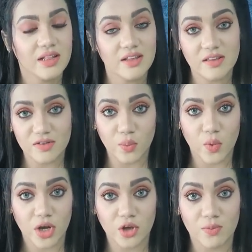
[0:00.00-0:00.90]
this is the
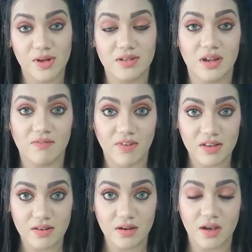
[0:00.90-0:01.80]
one you must
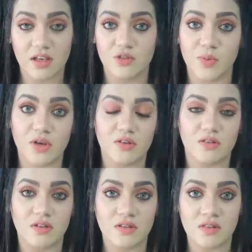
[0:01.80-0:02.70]
invest in, guys,
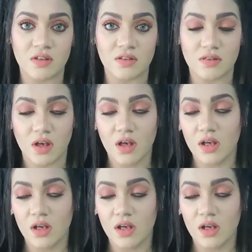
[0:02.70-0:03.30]
because this is